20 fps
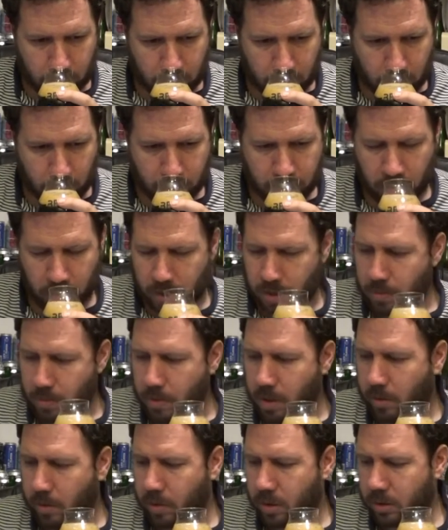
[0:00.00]
Almost like
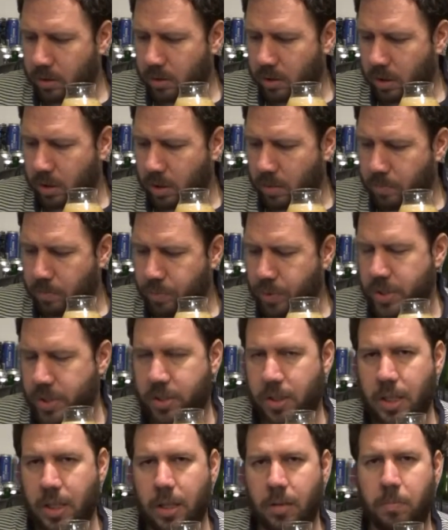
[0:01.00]
a
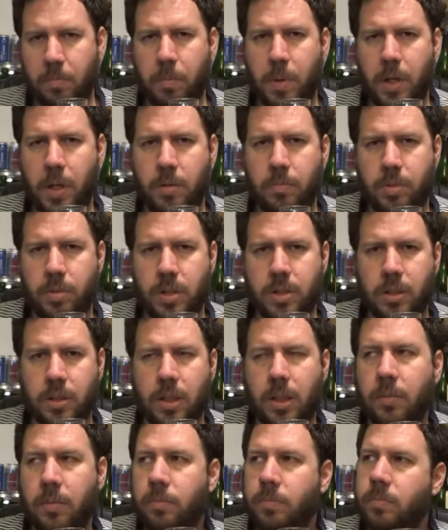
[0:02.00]
brisket, burnt
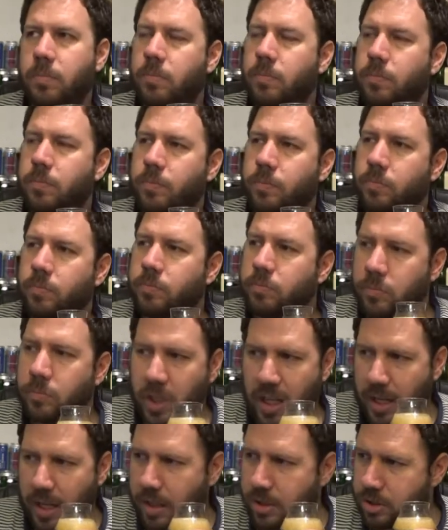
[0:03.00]
brisket
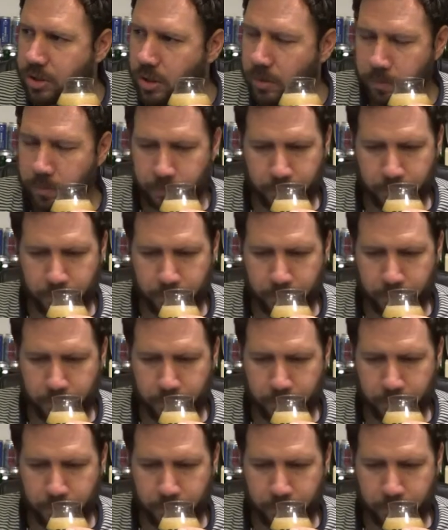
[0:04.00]
edge.